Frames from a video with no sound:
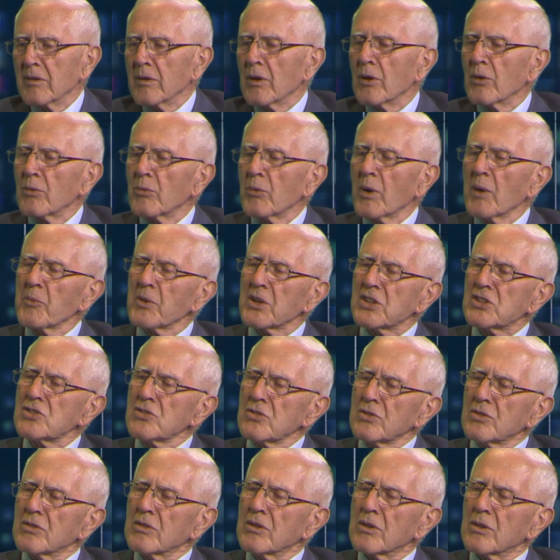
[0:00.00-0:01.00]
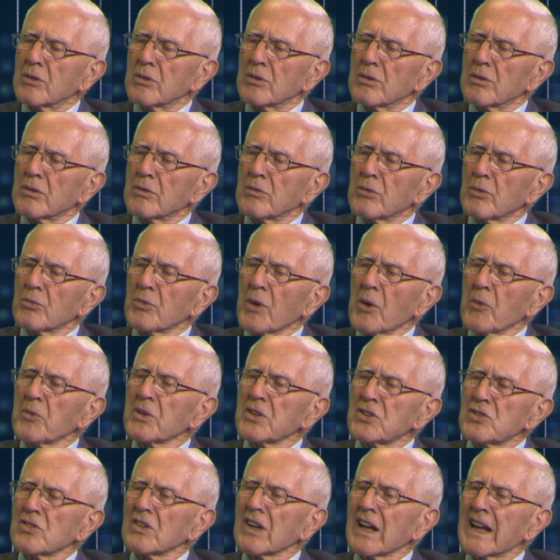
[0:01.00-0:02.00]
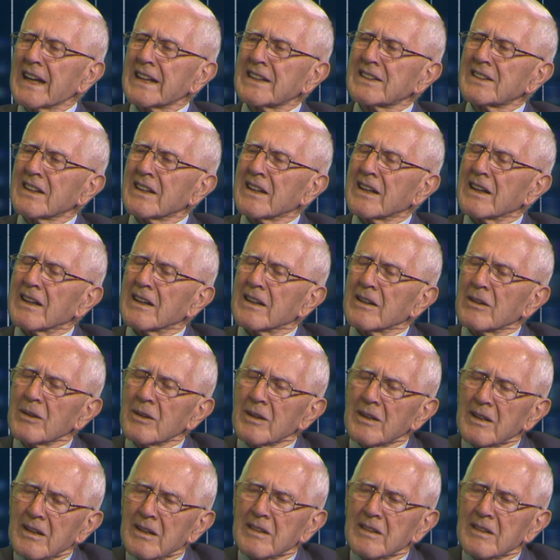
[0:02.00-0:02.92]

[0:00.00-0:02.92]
what would you like to